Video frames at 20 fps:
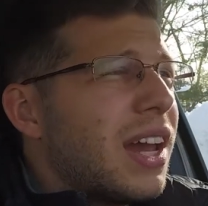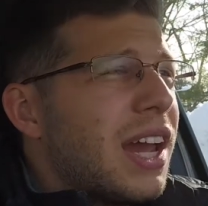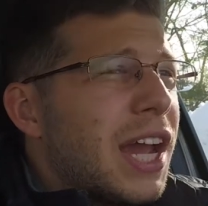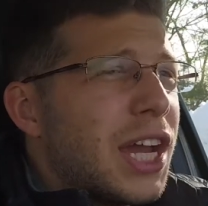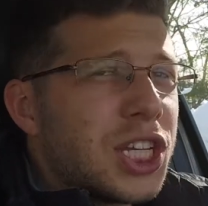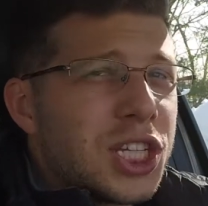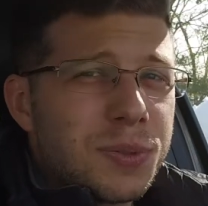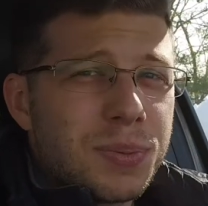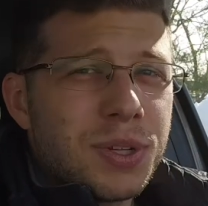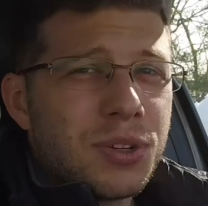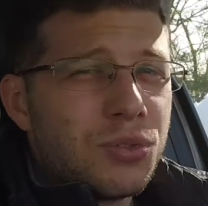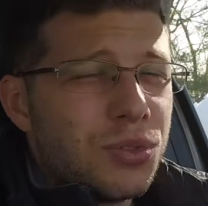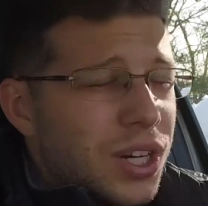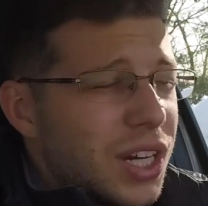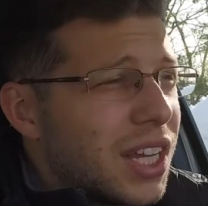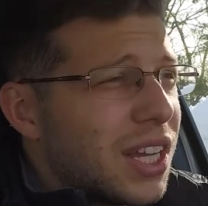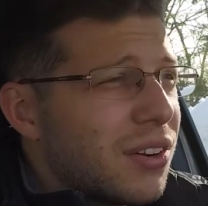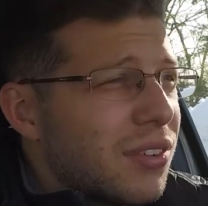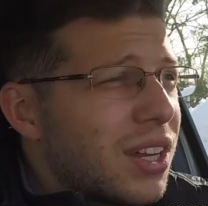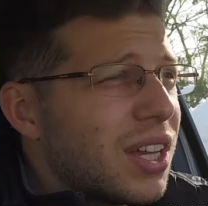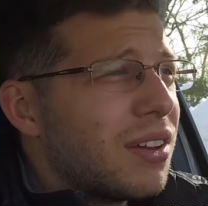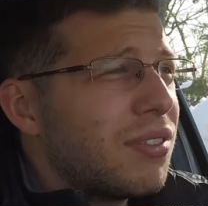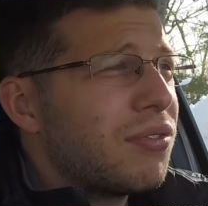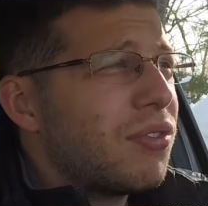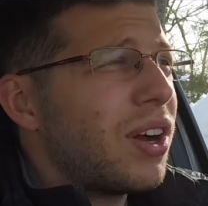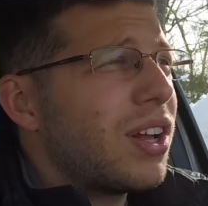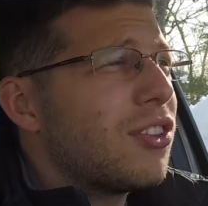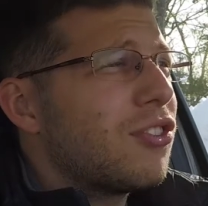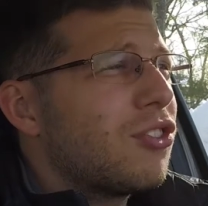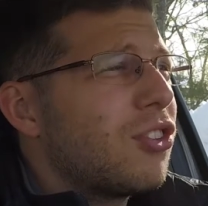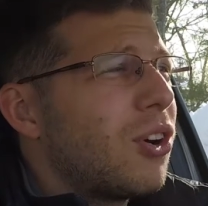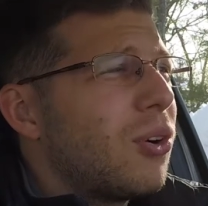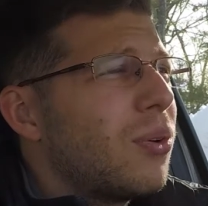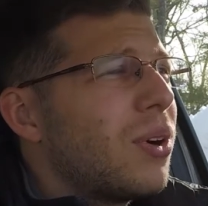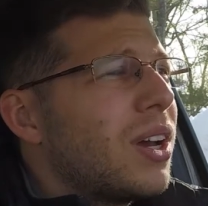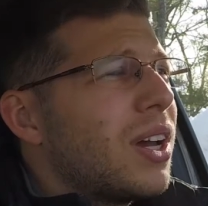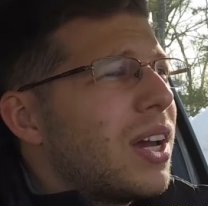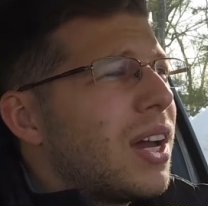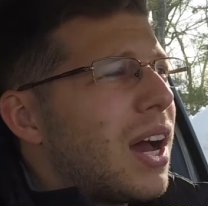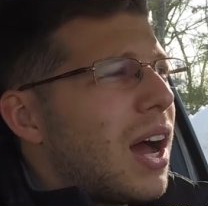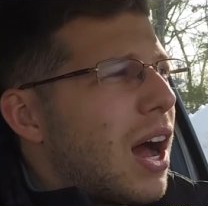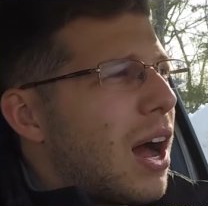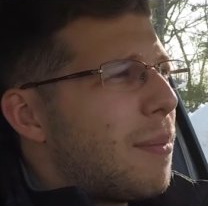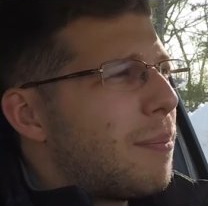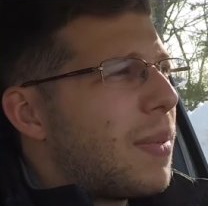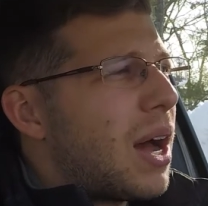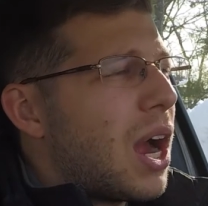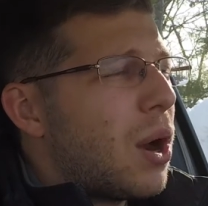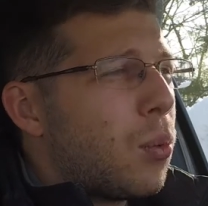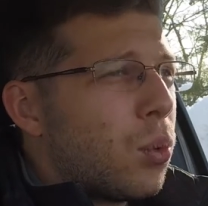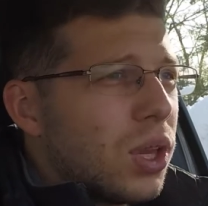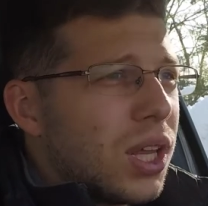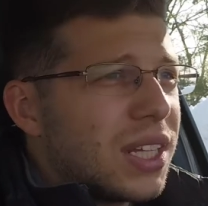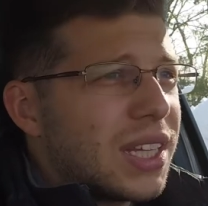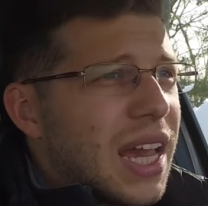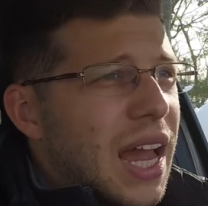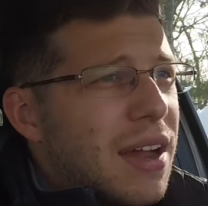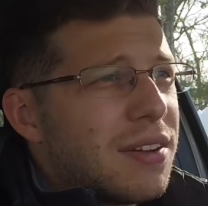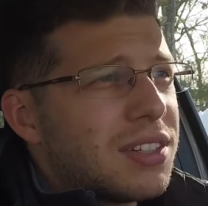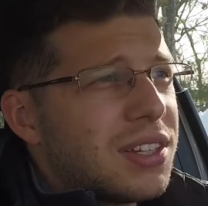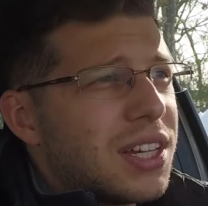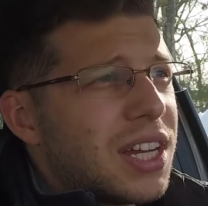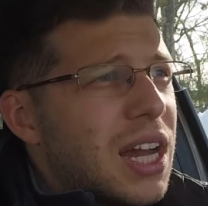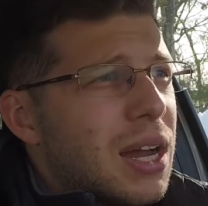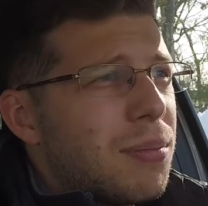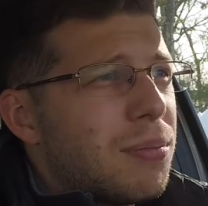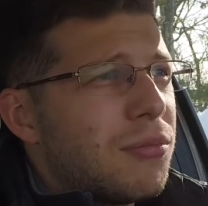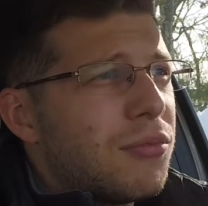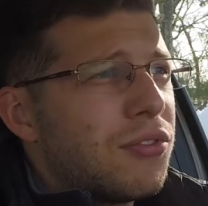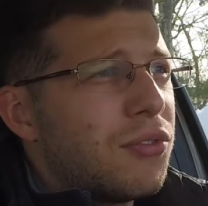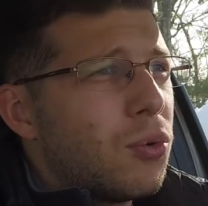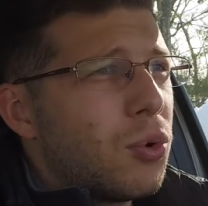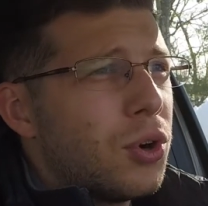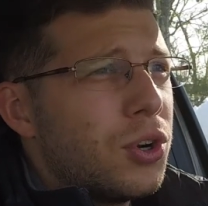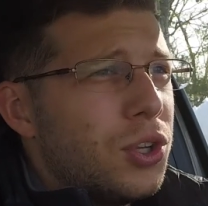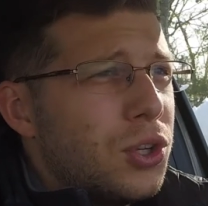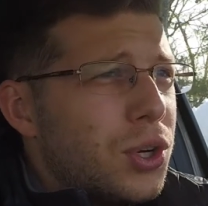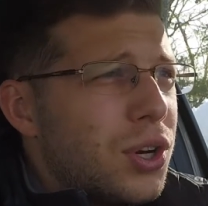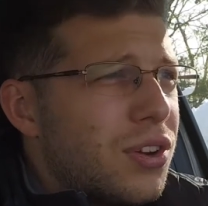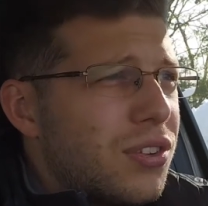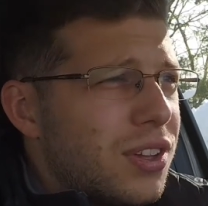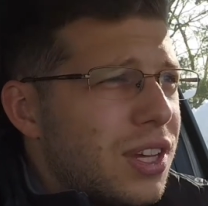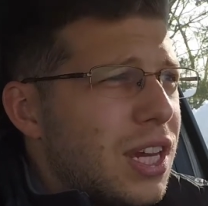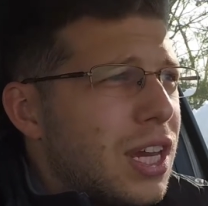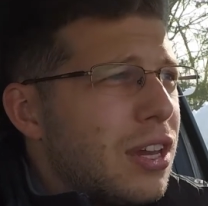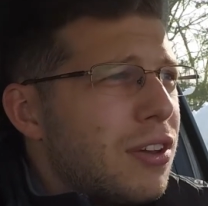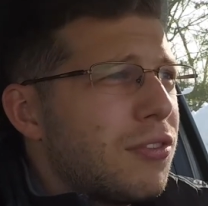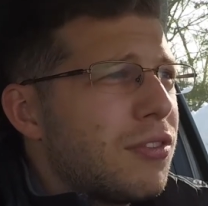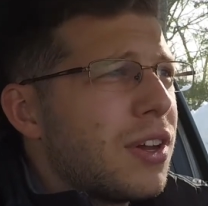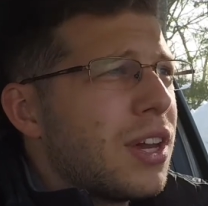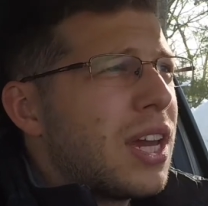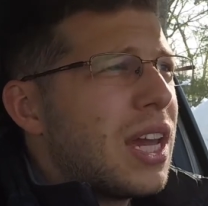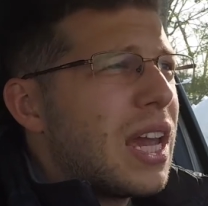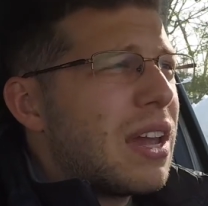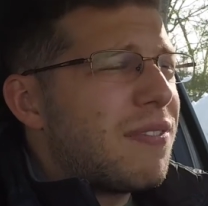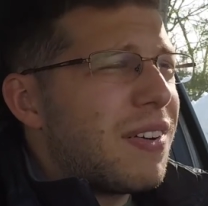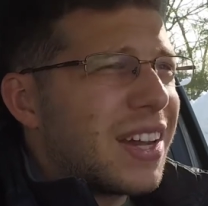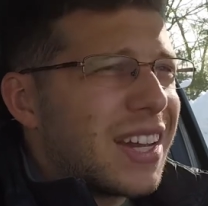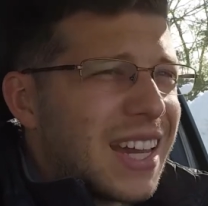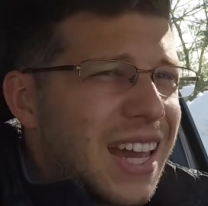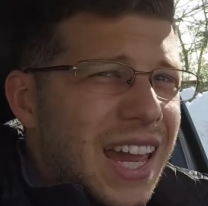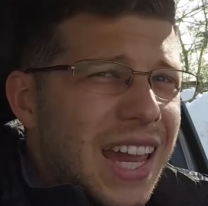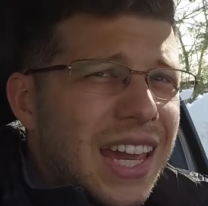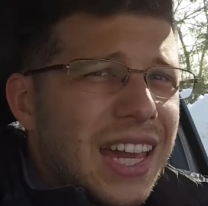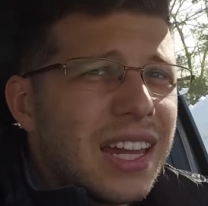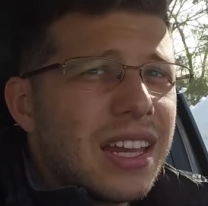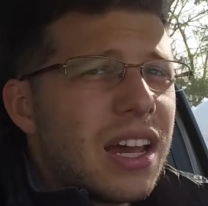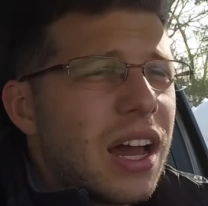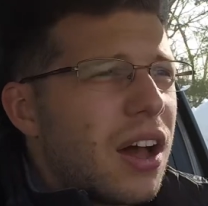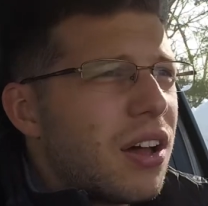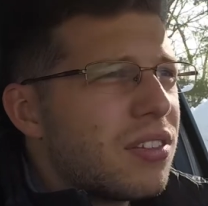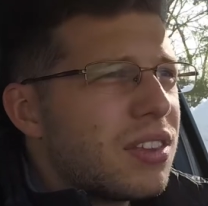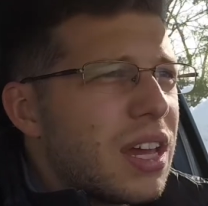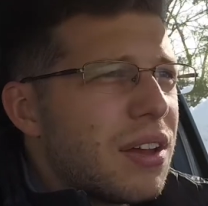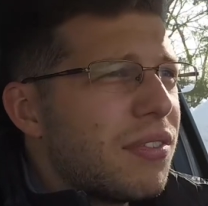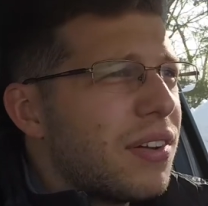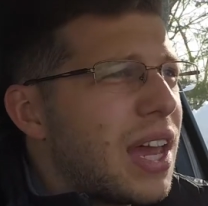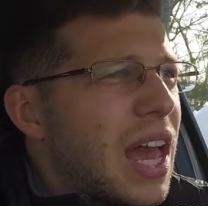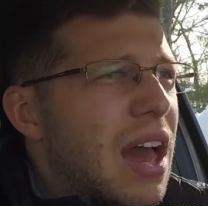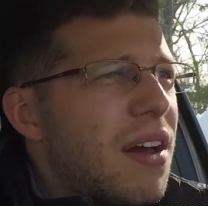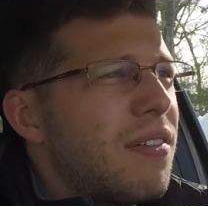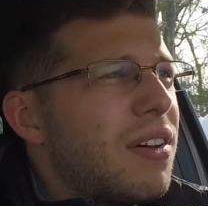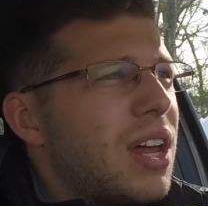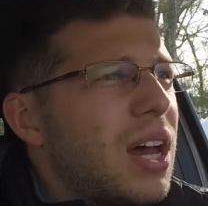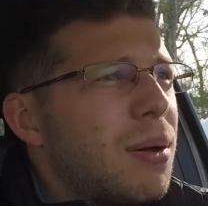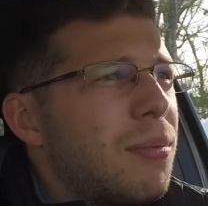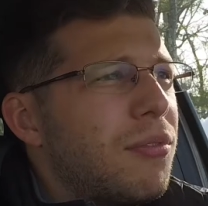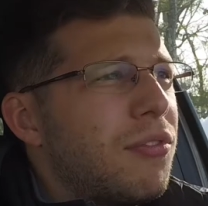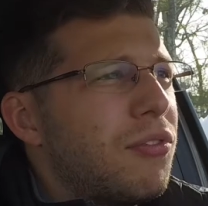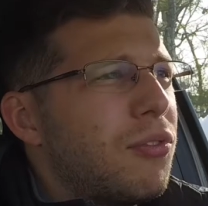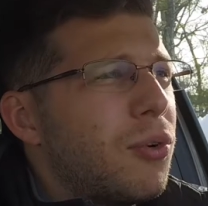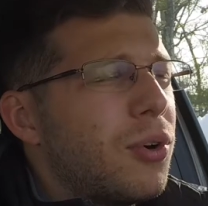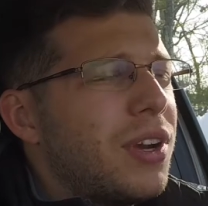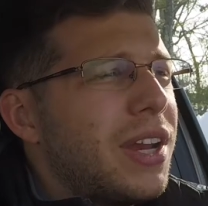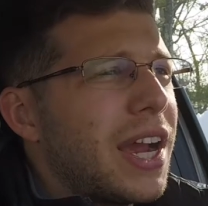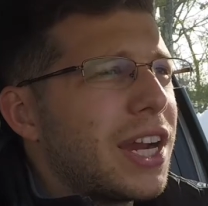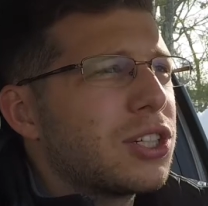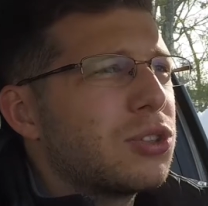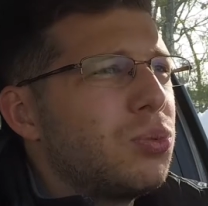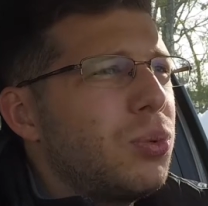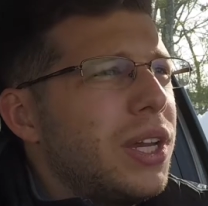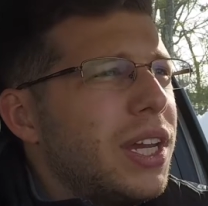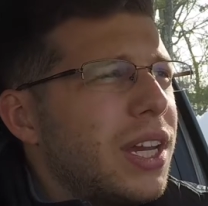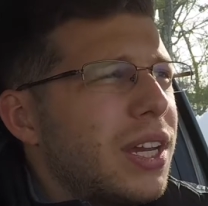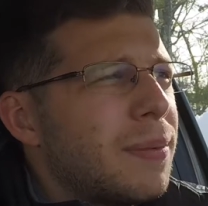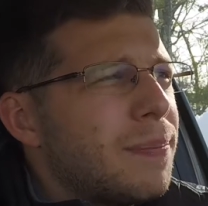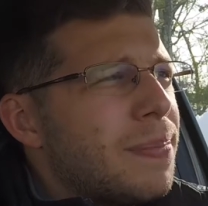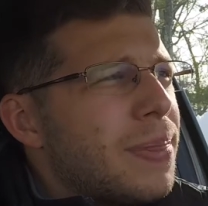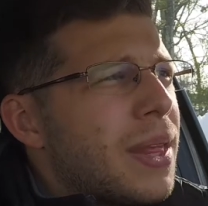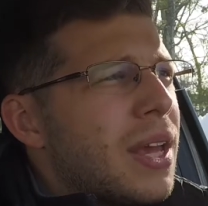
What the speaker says: It's just been really, really fun. So I would like to have something up for New Year's Eve. If I can't, I'll definitely have it up for next week.